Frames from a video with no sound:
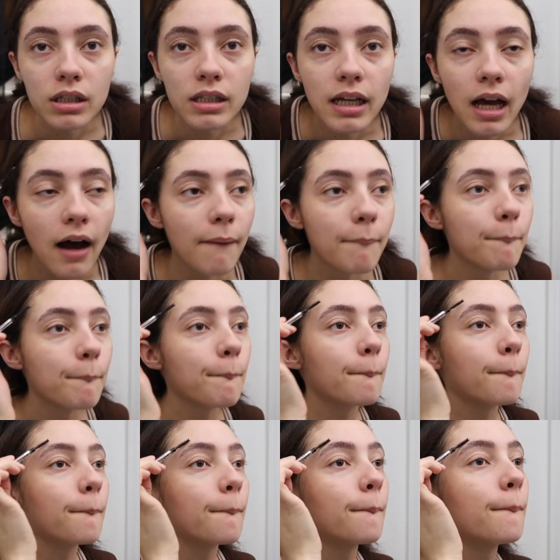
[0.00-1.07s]
Yeah,
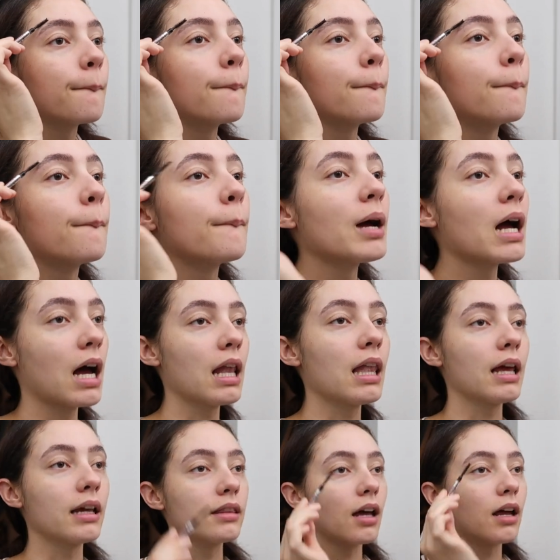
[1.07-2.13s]
I
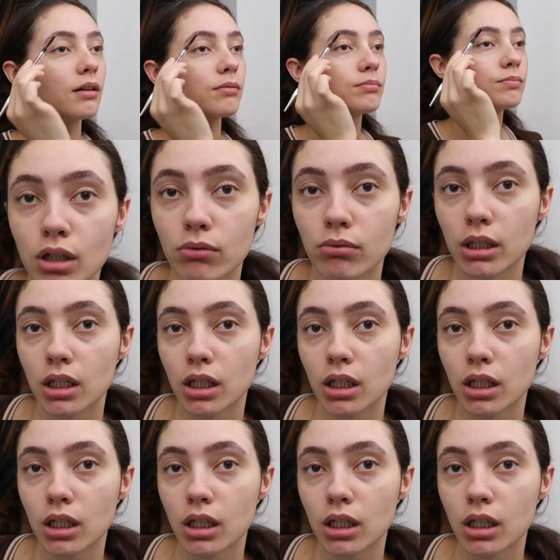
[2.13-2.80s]
like that. What do we